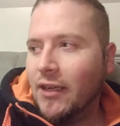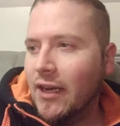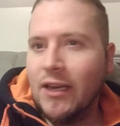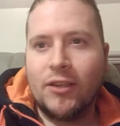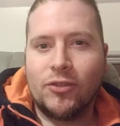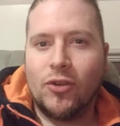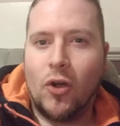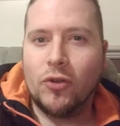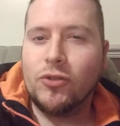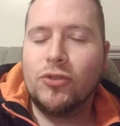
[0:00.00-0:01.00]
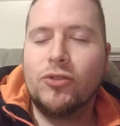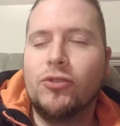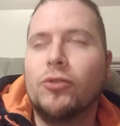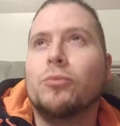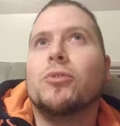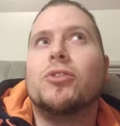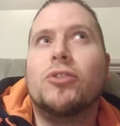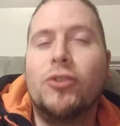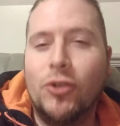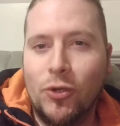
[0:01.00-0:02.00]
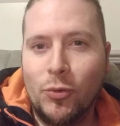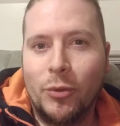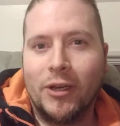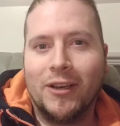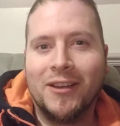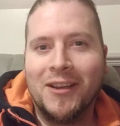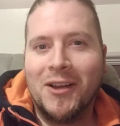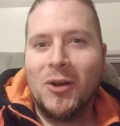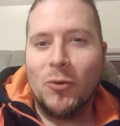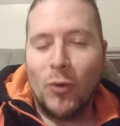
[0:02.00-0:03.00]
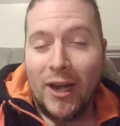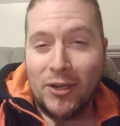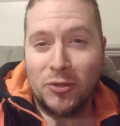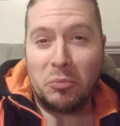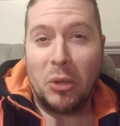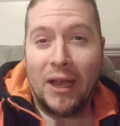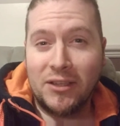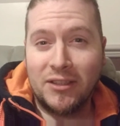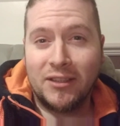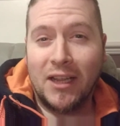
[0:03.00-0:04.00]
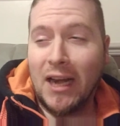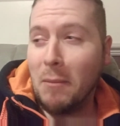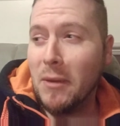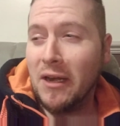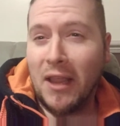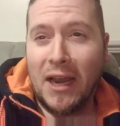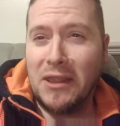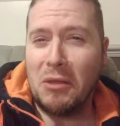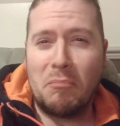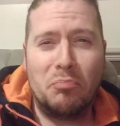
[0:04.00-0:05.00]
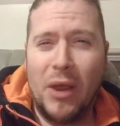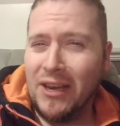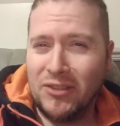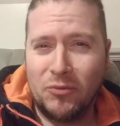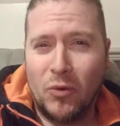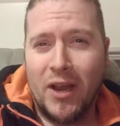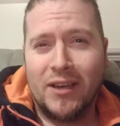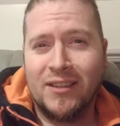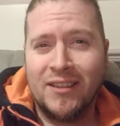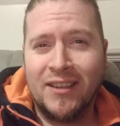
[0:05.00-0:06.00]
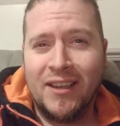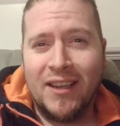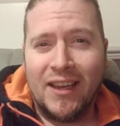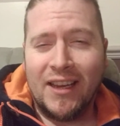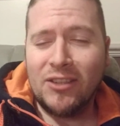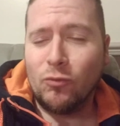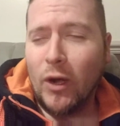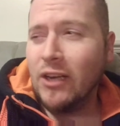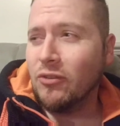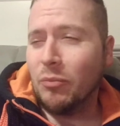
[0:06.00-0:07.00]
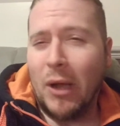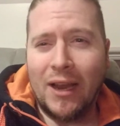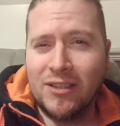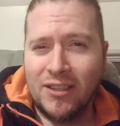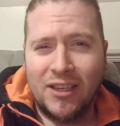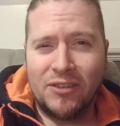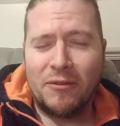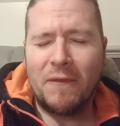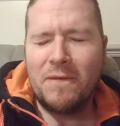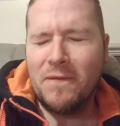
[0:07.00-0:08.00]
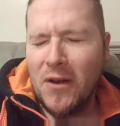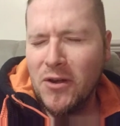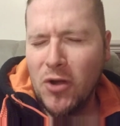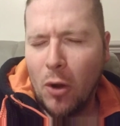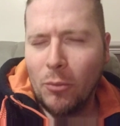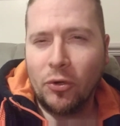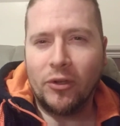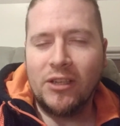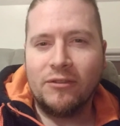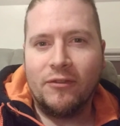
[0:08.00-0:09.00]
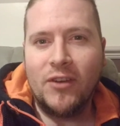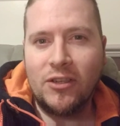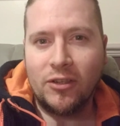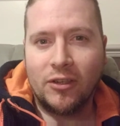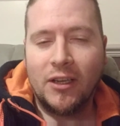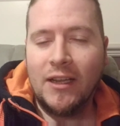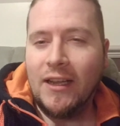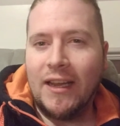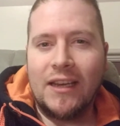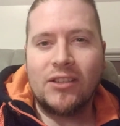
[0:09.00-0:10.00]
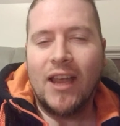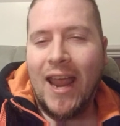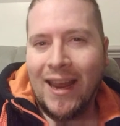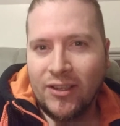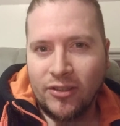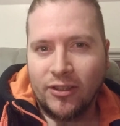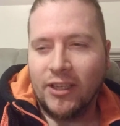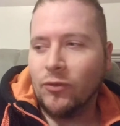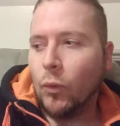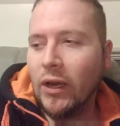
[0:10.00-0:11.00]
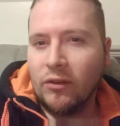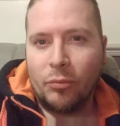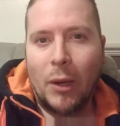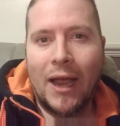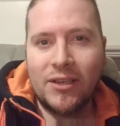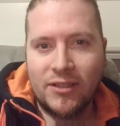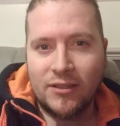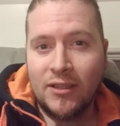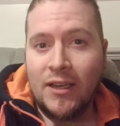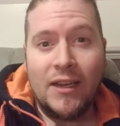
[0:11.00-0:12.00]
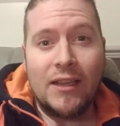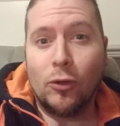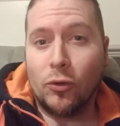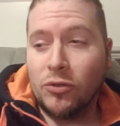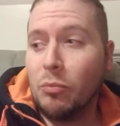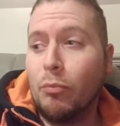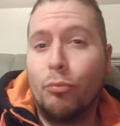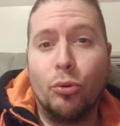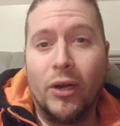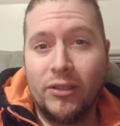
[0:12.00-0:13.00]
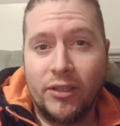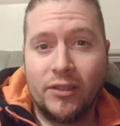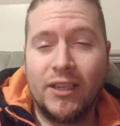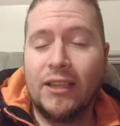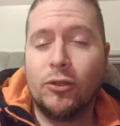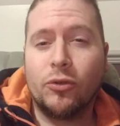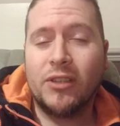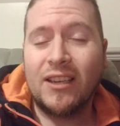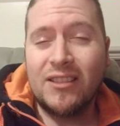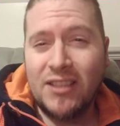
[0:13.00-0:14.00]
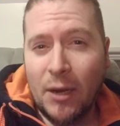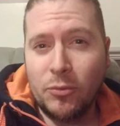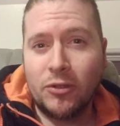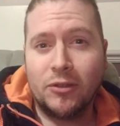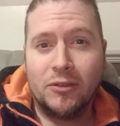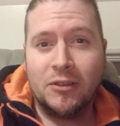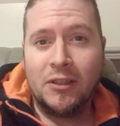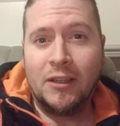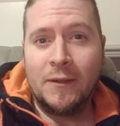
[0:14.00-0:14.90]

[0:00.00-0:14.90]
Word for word: he has got some stupid range of passing, and I mean that in the best way. His range of passing is phenomenal. His vision is excellent. His weight of passes looks brilliant. It looks exceptional.